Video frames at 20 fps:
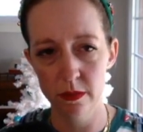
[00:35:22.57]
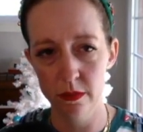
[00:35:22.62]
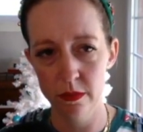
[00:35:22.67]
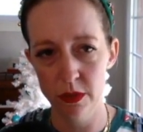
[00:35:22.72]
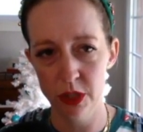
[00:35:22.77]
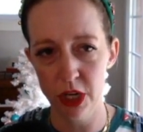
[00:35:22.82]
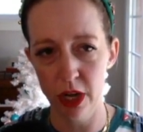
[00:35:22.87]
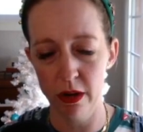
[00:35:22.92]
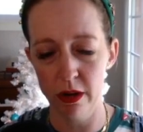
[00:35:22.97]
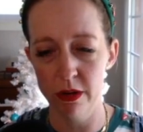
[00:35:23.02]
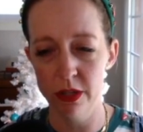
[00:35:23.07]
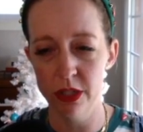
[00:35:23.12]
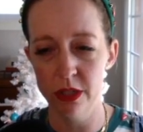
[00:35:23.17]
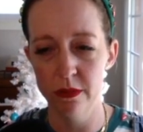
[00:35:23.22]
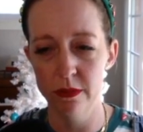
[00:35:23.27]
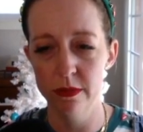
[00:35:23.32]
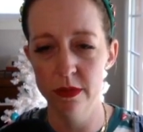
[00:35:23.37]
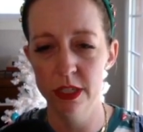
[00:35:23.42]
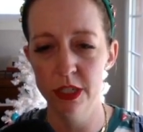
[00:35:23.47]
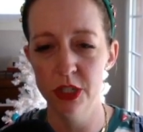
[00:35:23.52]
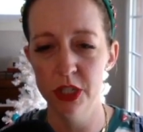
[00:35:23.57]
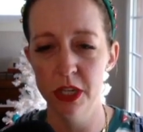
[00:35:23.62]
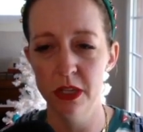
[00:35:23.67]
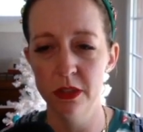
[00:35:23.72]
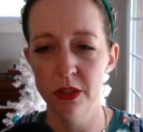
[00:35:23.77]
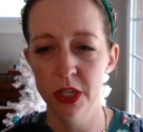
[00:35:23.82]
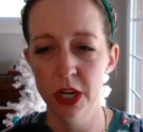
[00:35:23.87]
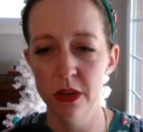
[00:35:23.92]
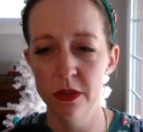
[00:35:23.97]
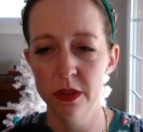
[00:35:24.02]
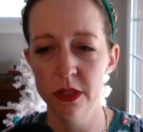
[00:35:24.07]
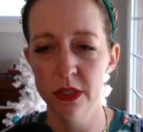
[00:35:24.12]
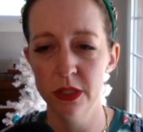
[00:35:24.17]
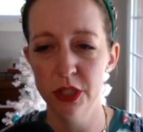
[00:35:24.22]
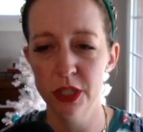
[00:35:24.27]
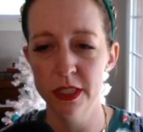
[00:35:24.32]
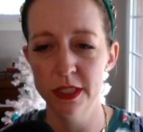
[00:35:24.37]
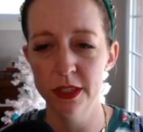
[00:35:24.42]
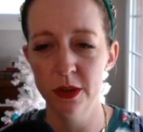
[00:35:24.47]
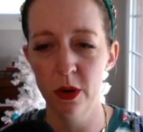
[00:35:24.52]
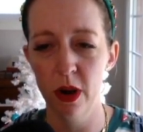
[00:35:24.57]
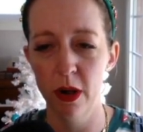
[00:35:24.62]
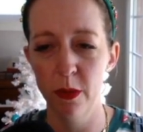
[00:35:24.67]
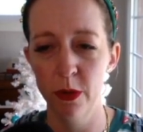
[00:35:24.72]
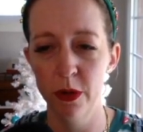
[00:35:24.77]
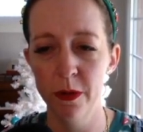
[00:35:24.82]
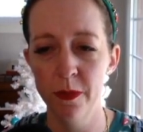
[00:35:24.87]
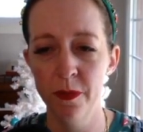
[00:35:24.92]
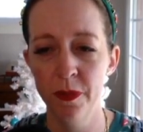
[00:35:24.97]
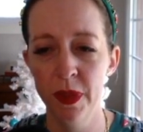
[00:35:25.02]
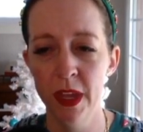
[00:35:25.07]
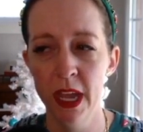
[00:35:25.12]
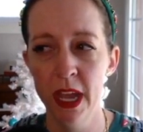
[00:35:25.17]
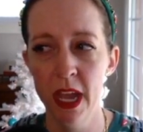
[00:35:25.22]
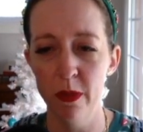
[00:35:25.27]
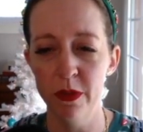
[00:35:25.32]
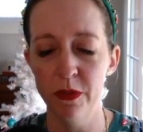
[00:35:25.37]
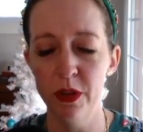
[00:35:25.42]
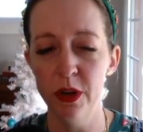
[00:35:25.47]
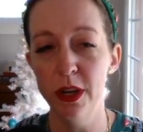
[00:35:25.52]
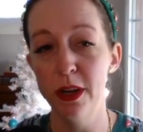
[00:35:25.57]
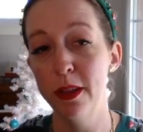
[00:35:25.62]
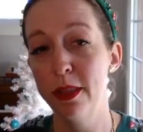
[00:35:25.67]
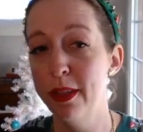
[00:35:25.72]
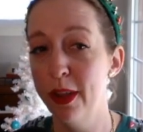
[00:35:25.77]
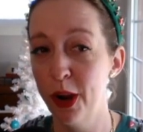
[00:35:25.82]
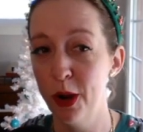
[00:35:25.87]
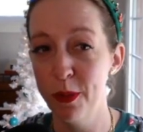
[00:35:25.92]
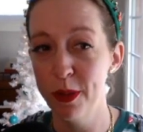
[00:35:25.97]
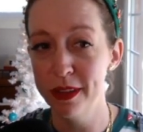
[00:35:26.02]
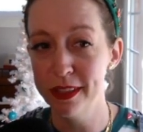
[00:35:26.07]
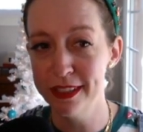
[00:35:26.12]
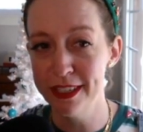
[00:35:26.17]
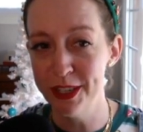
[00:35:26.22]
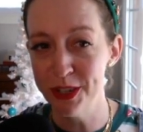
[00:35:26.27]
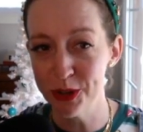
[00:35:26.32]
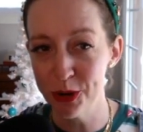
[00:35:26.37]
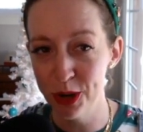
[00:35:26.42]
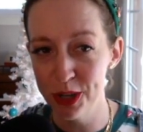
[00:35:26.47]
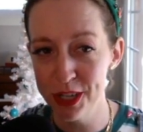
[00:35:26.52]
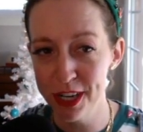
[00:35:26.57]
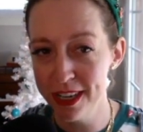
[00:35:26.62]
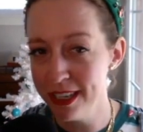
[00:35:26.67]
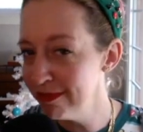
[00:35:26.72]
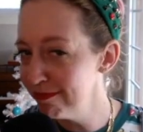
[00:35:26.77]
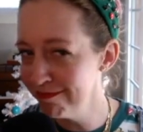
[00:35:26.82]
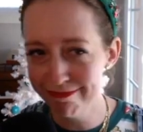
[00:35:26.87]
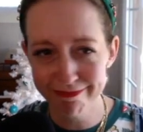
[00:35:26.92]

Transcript: Shout out to Jill Jones. She's incredible. If you need a therapist in Georgia,